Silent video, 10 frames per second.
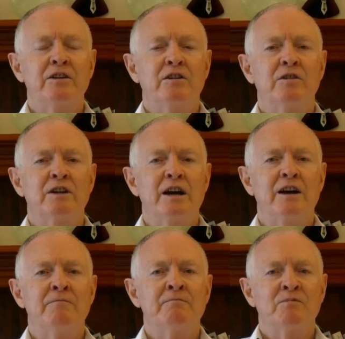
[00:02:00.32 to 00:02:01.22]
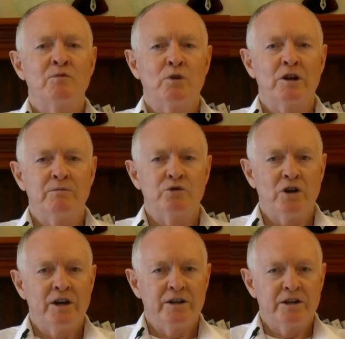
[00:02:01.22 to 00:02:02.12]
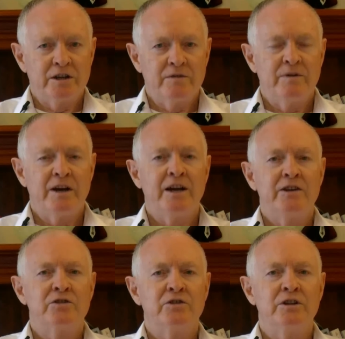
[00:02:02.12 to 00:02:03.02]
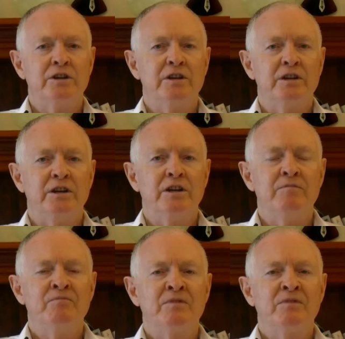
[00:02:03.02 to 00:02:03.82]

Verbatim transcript: on what I'm trying to convey to you here,